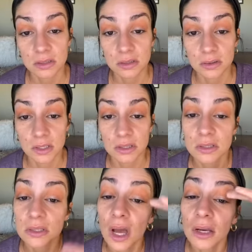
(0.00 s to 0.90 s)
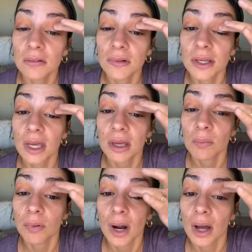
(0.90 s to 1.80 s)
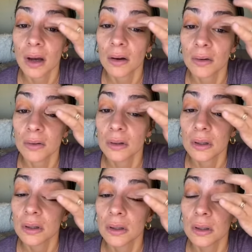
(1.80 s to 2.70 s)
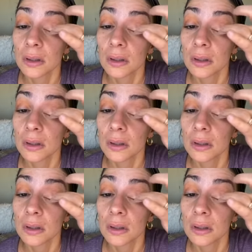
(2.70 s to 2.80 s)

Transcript: So this is kind of like a brown,